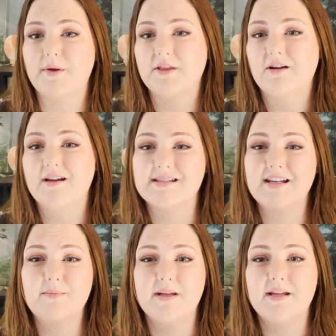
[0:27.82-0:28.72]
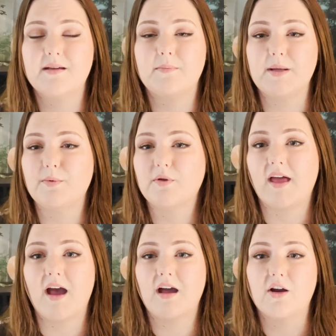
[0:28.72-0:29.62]
but there is gonna be people
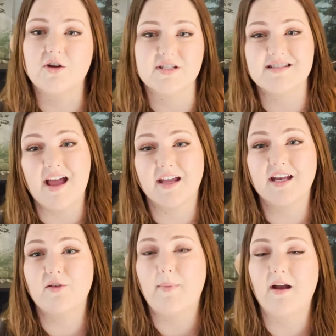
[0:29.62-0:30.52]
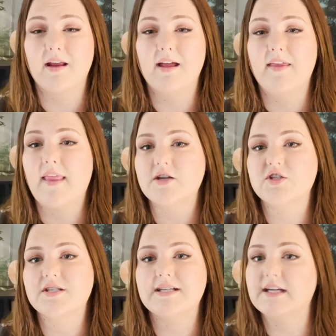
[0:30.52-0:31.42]
that are just negative about it, and that's
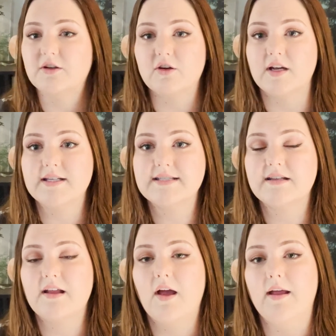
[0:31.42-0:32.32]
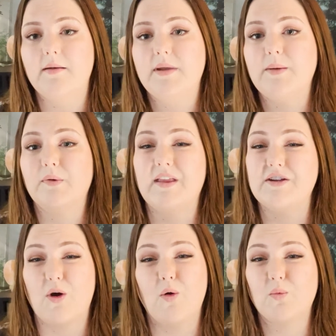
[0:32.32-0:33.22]
just ignorance, and people
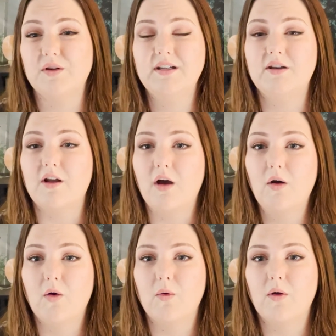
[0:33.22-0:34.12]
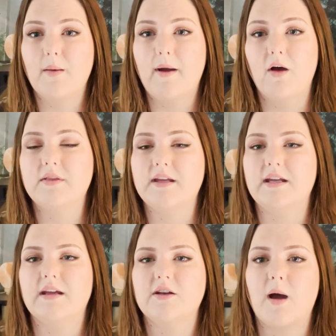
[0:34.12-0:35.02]
that don't really know about
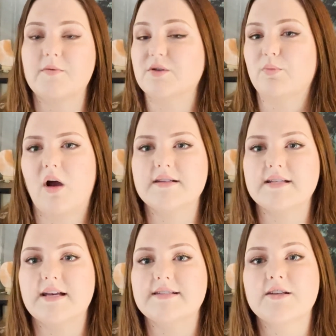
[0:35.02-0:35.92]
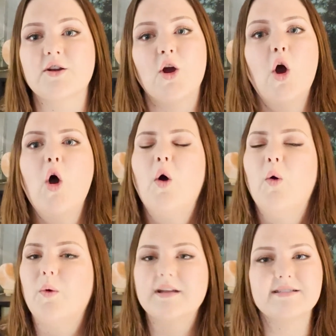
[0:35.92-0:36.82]
the adoption process or
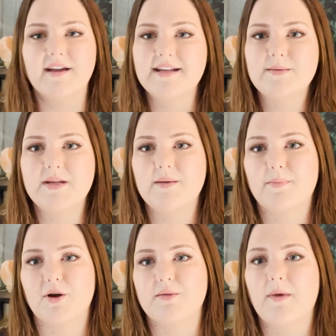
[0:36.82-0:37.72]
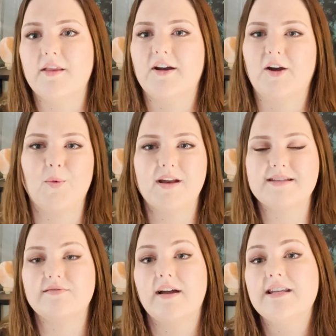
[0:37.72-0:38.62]
what it's like to be a birth mother, what
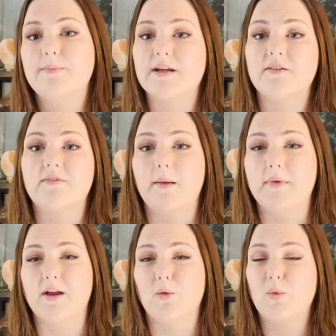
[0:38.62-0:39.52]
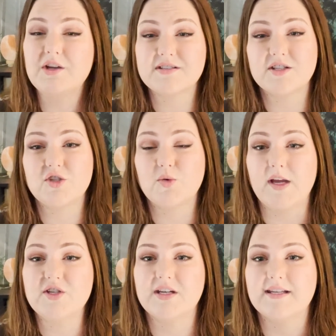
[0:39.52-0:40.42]
it's like to pick a family, or what your
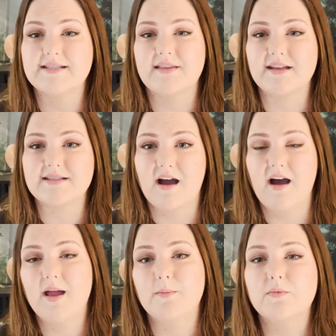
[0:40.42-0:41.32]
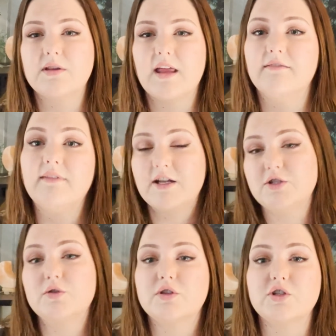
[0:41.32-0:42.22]
situation is at that time that led
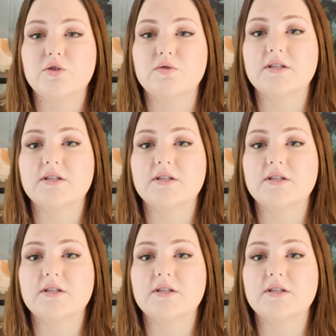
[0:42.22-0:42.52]
you to choose